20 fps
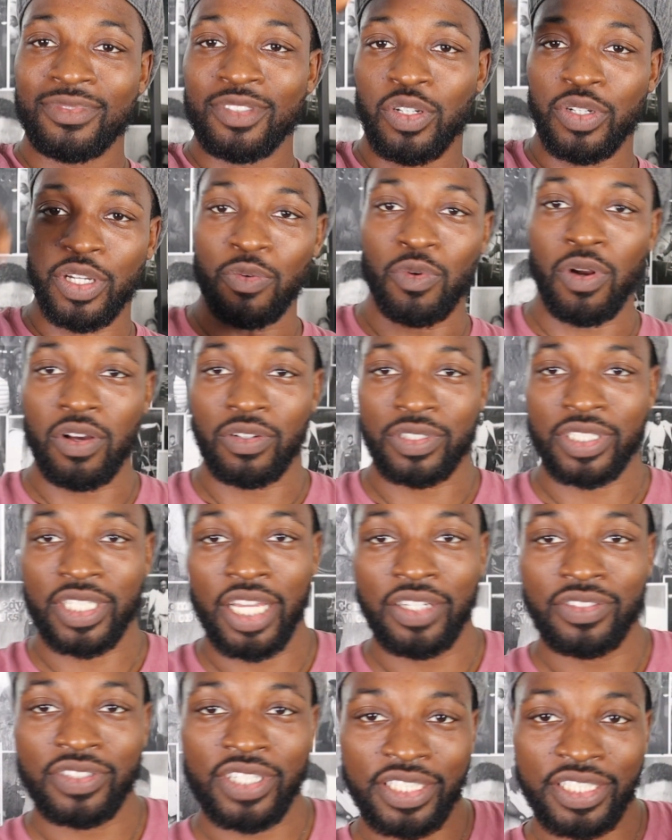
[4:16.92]
Okay, wrong
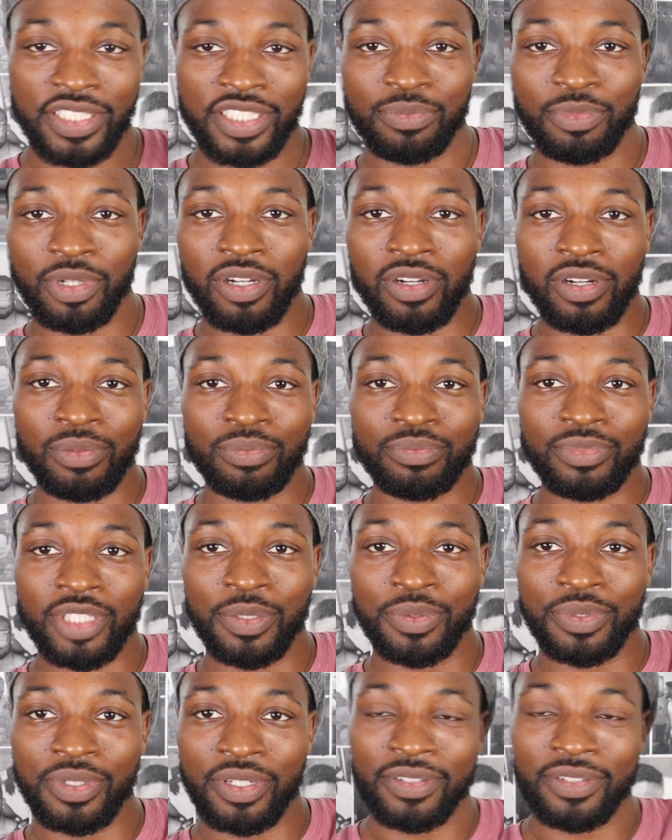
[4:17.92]
side. You can't see my arm.
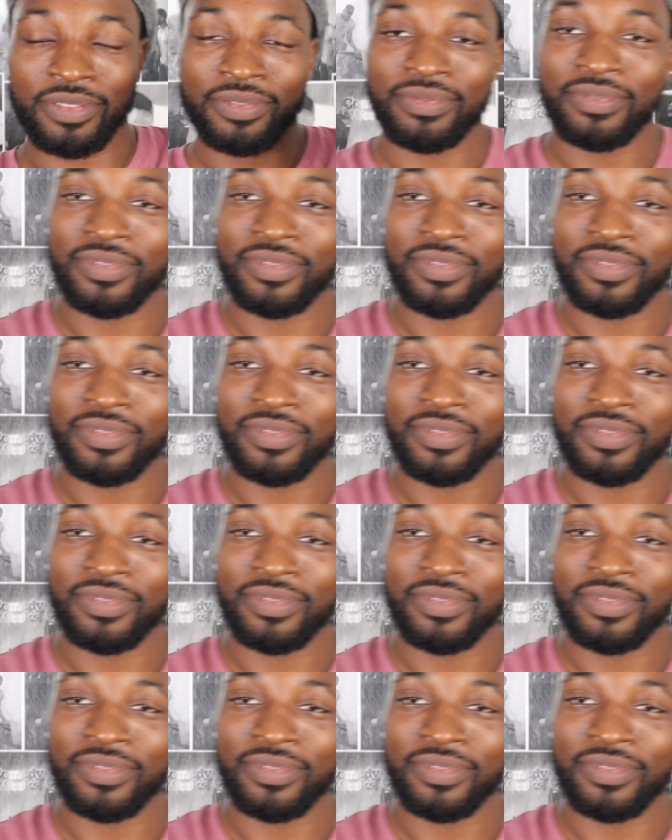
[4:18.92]
There we go.